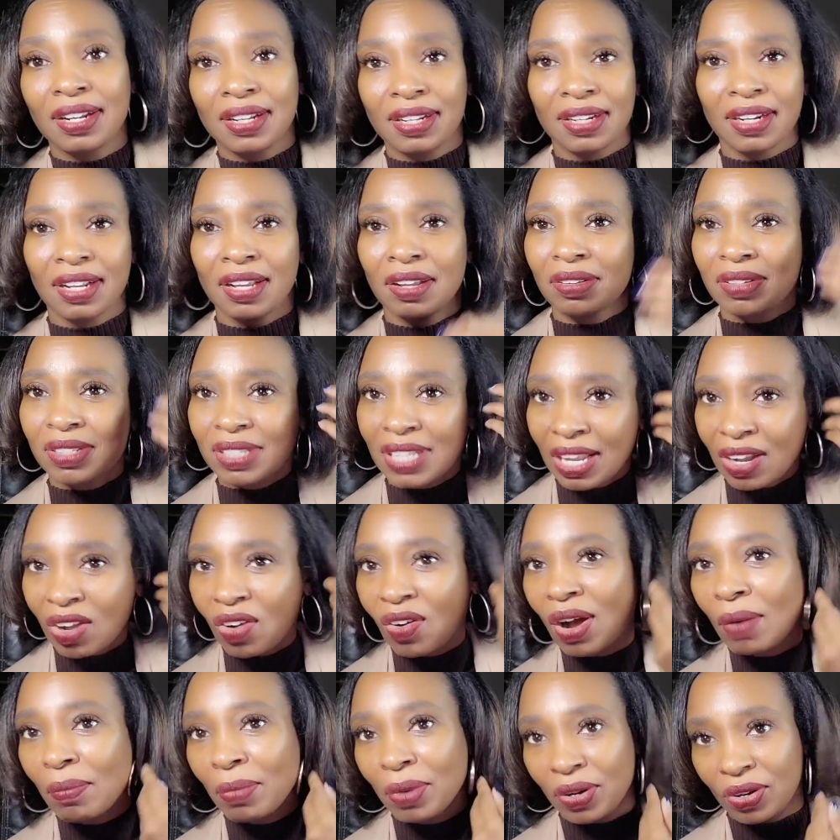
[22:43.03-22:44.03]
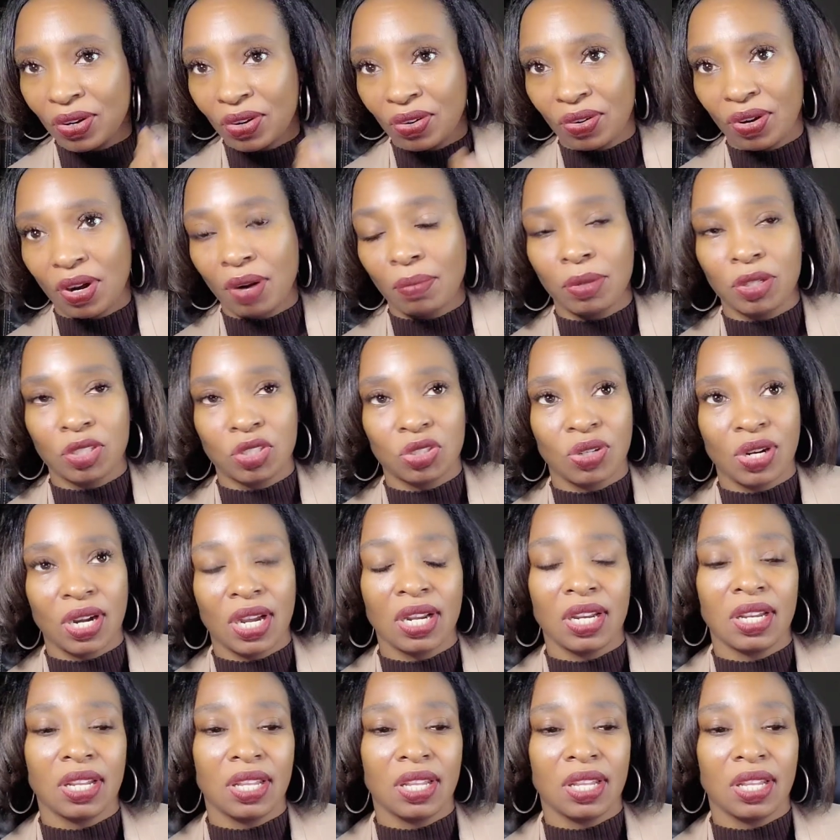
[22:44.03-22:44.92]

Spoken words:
And I was like, oh, I'm going to go there. I'm going to try it.